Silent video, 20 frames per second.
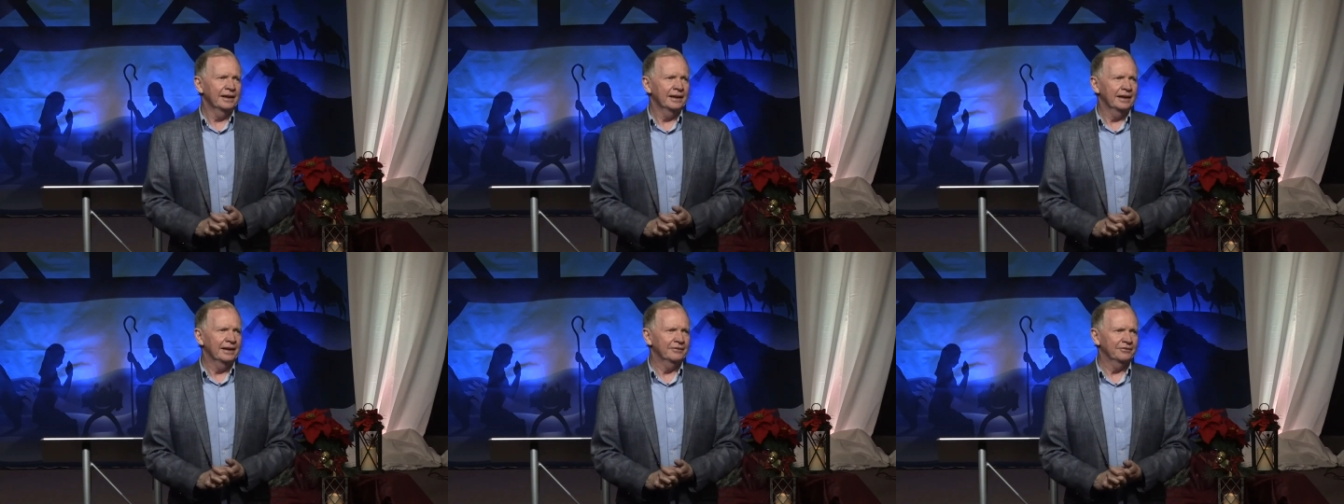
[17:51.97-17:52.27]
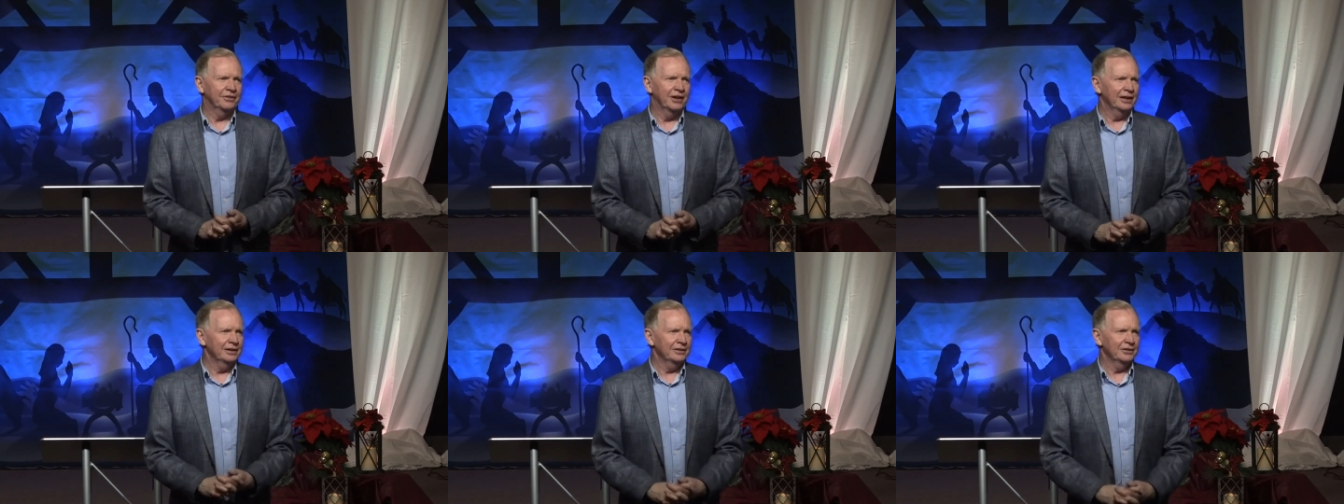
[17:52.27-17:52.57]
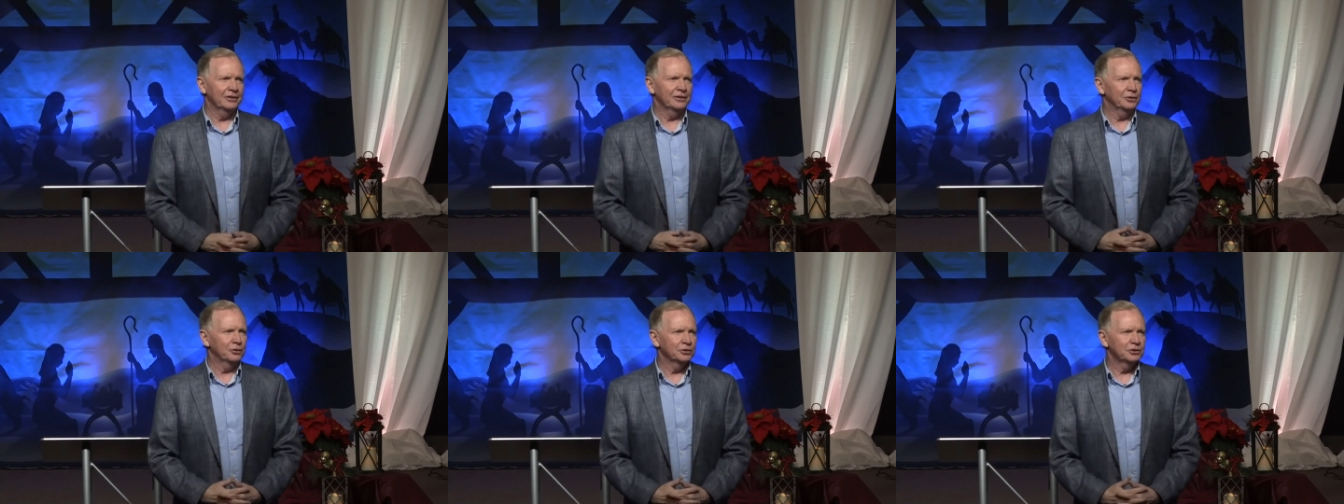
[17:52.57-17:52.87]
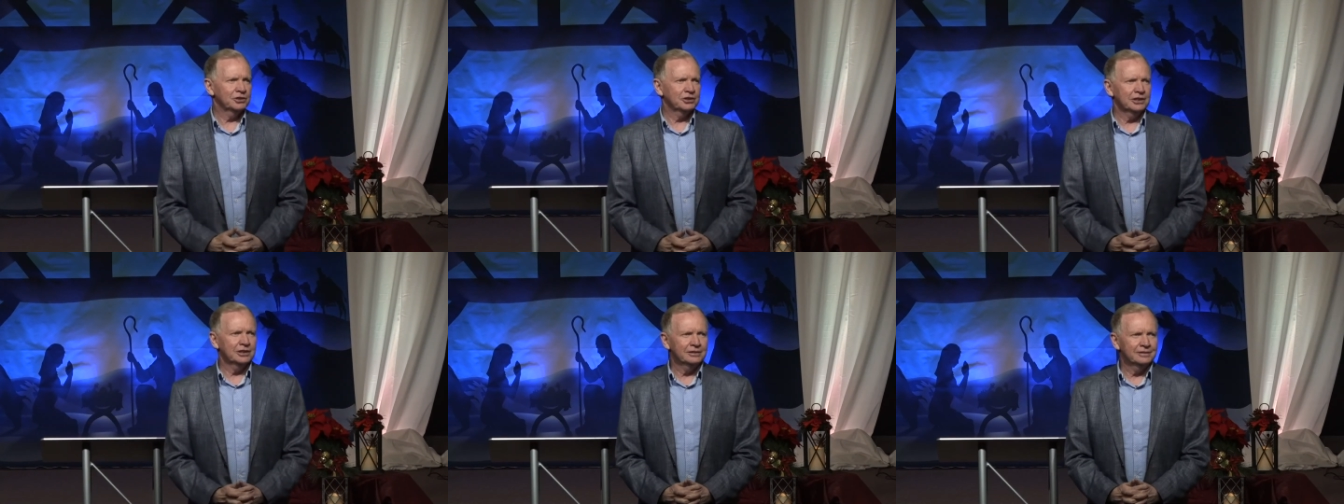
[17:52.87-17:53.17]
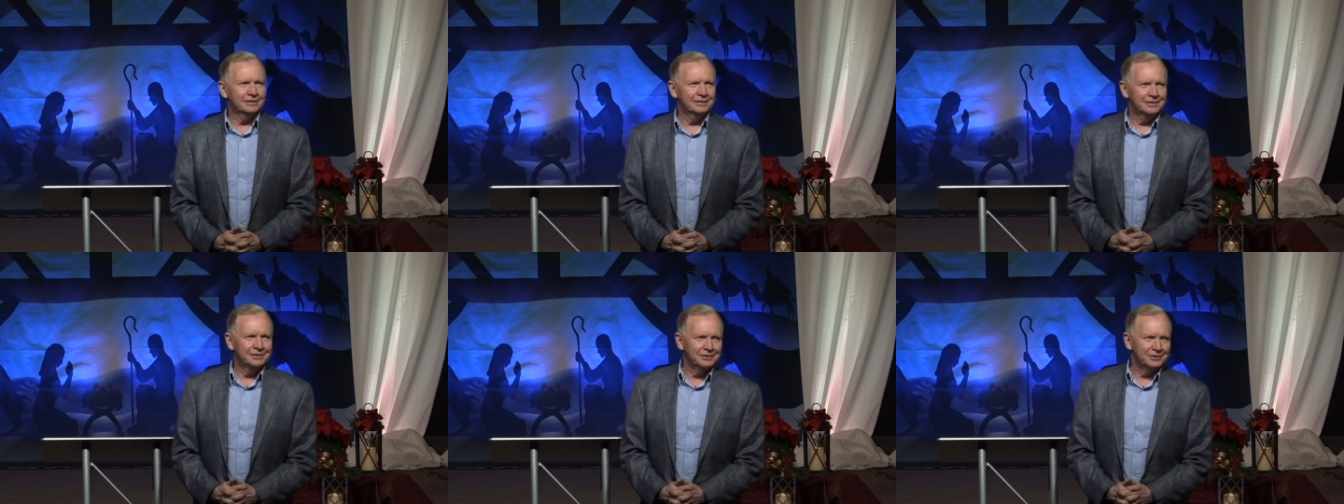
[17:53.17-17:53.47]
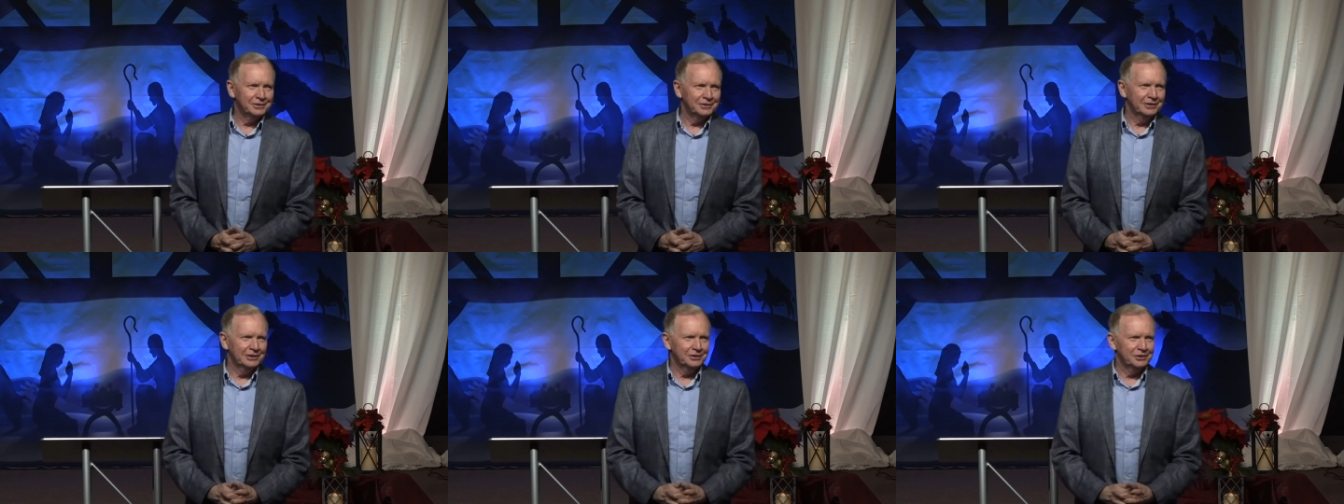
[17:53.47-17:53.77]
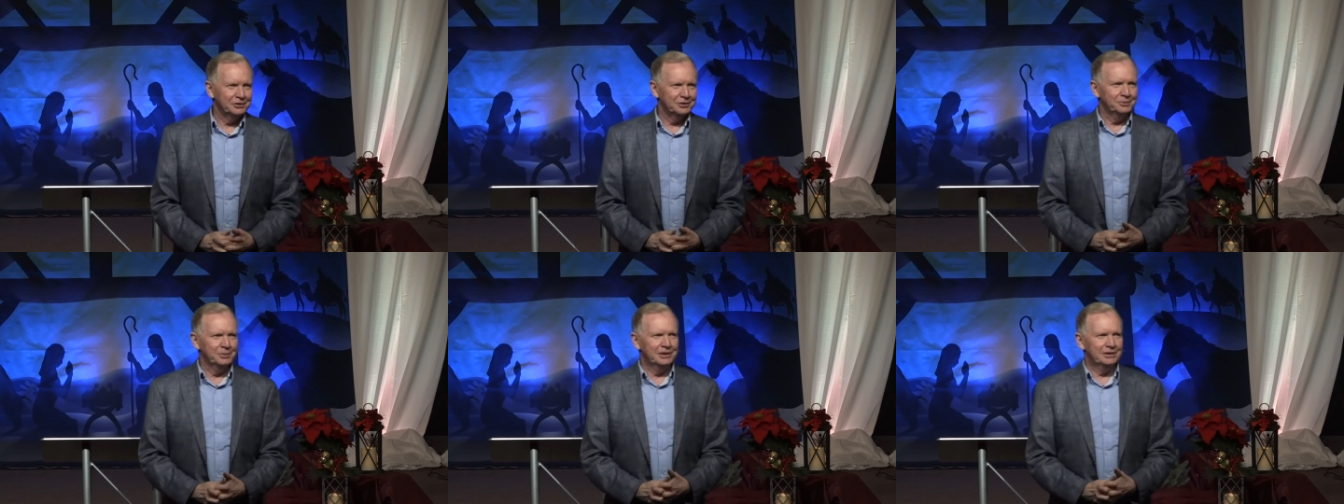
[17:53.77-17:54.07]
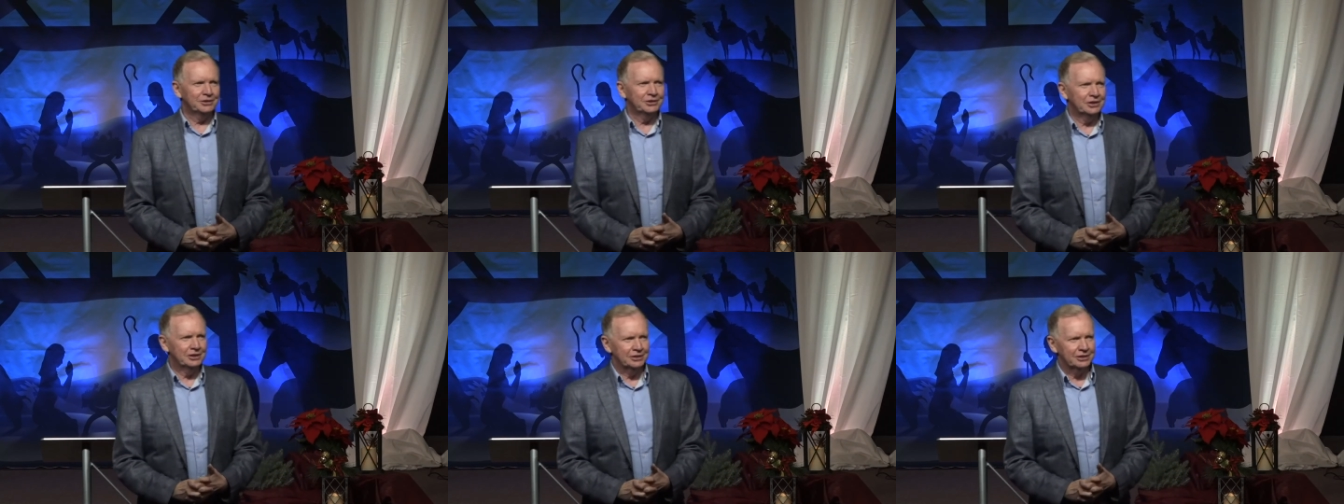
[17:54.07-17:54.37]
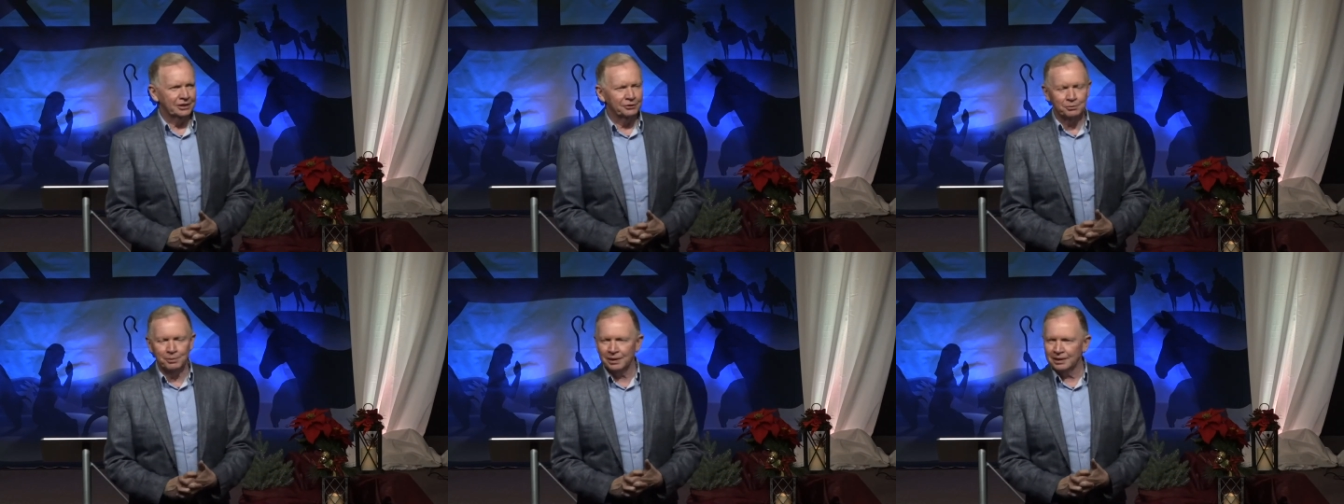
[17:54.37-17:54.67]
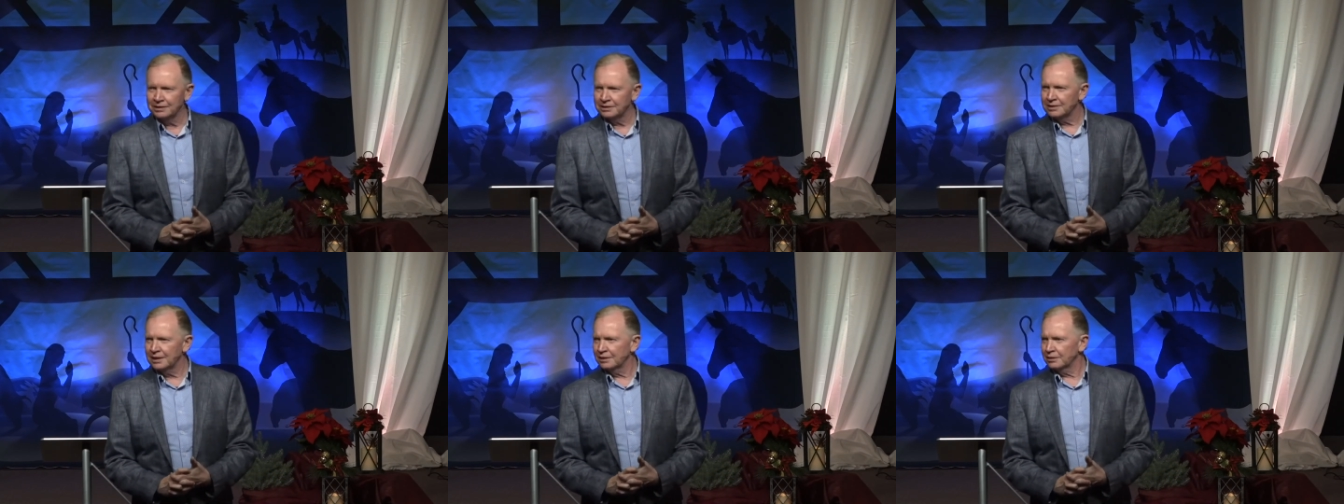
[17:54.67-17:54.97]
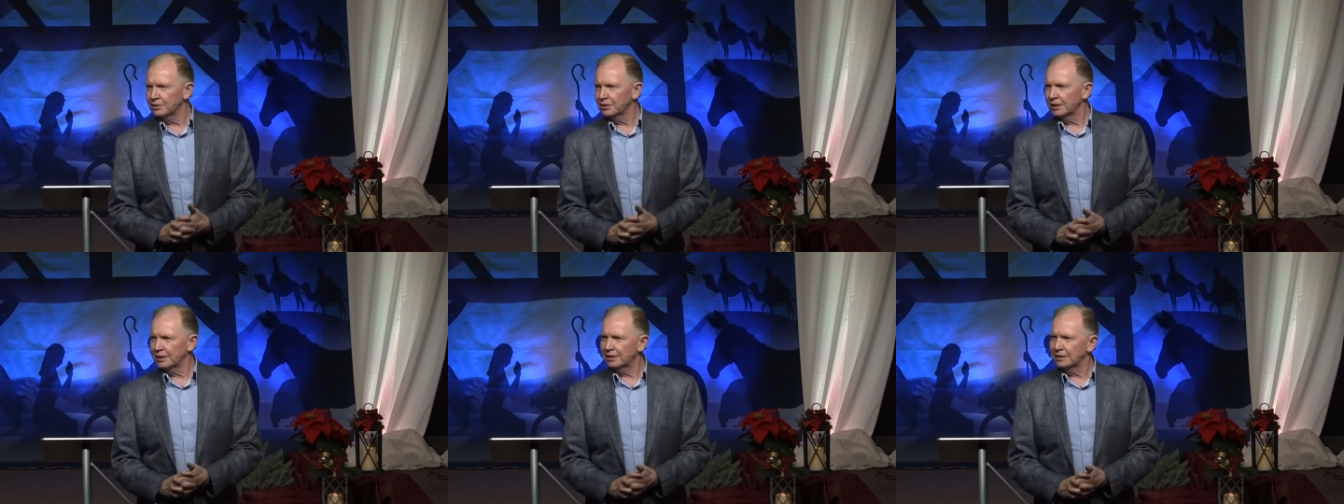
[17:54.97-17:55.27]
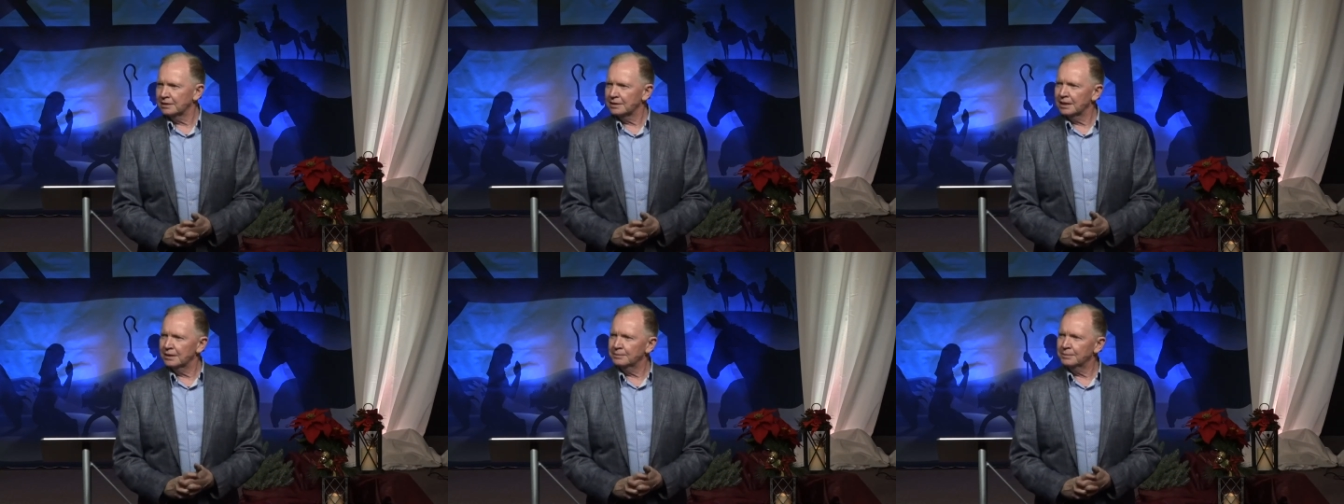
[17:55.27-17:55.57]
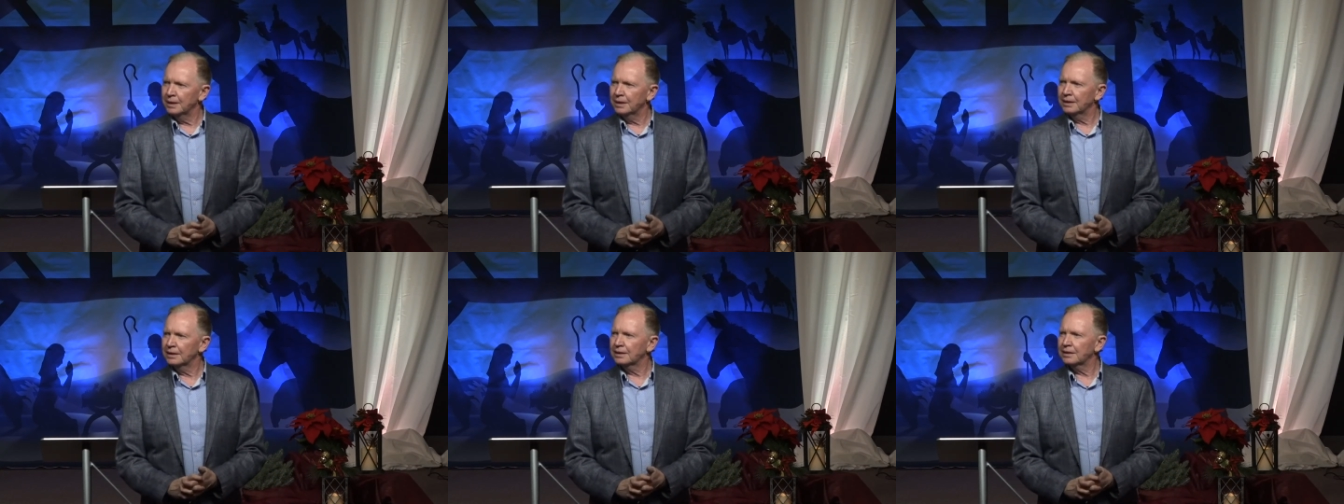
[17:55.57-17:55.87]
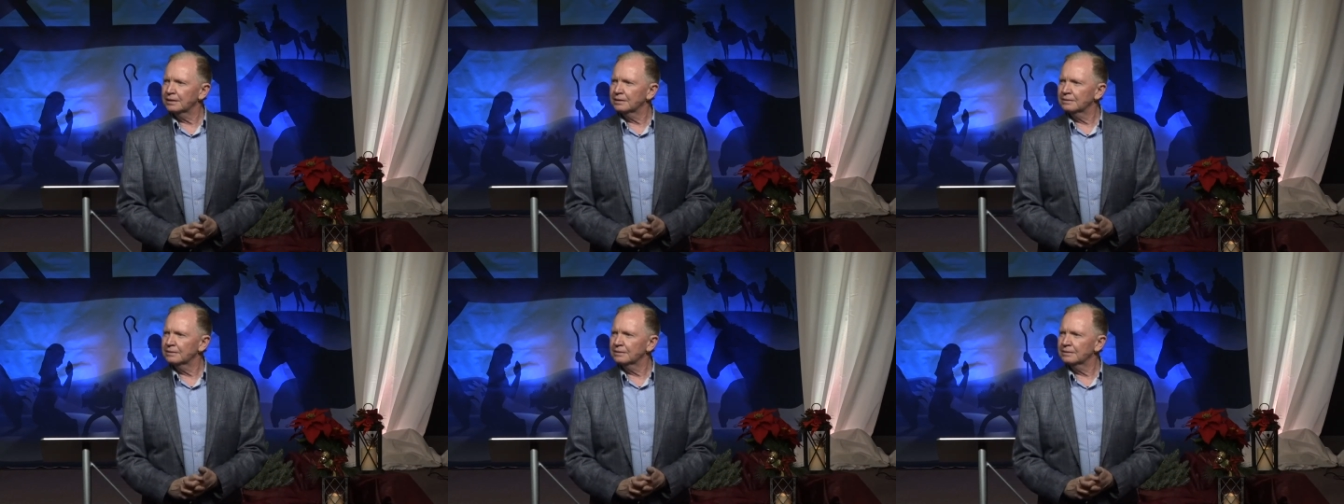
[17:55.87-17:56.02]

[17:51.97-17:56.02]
And finally, the Lord said this to me. He says, Everybody's not going to get that, Mike.